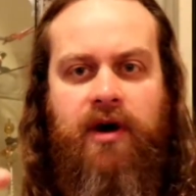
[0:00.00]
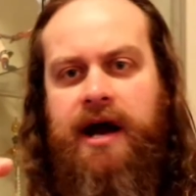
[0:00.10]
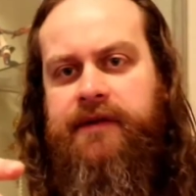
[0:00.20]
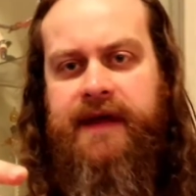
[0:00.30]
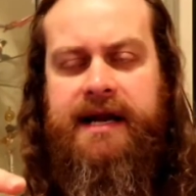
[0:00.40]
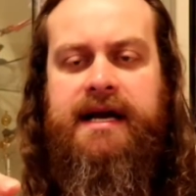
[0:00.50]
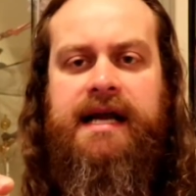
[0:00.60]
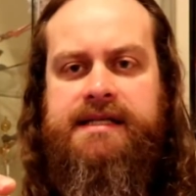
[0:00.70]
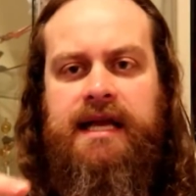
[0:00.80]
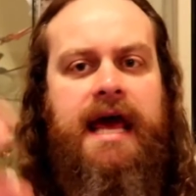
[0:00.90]
Prior to that,
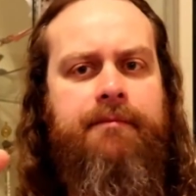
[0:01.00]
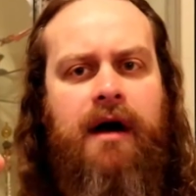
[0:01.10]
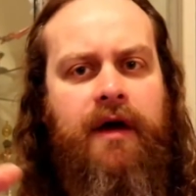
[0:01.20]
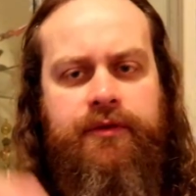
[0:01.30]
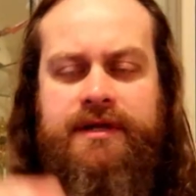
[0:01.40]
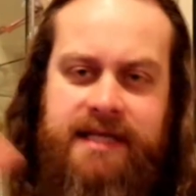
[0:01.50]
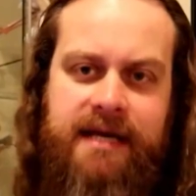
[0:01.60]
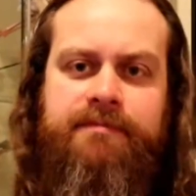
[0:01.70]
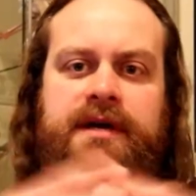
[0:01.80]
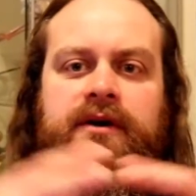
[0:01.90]
Godzilla and Mothra
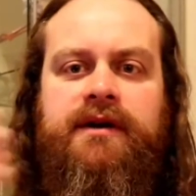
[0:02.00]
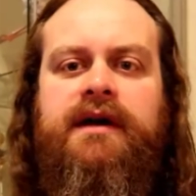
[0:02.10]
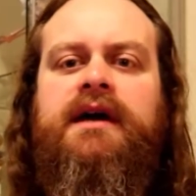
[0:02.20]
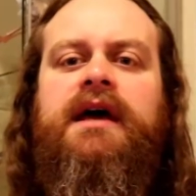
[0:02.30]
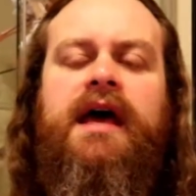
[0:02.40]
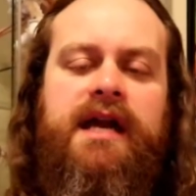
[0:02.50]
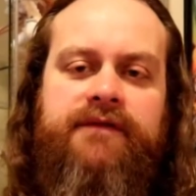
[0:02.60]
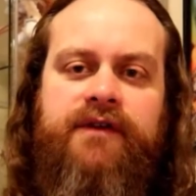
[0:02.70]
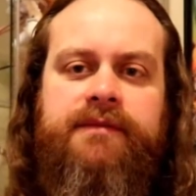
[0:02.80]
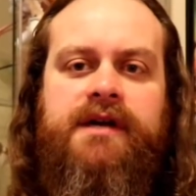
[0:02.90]
did appear in a
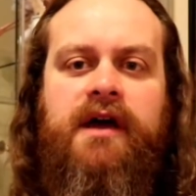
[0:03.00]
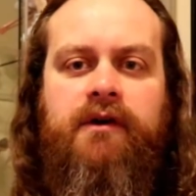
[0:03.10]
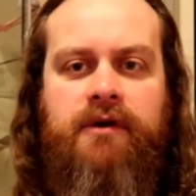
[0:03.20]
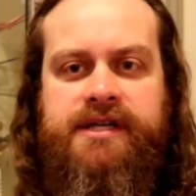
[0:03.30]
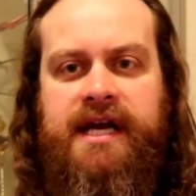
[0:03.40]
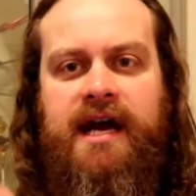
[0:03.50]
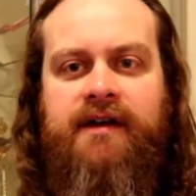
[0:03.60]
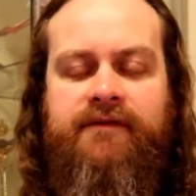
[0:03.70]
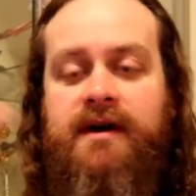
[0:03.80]
film together, which they kind of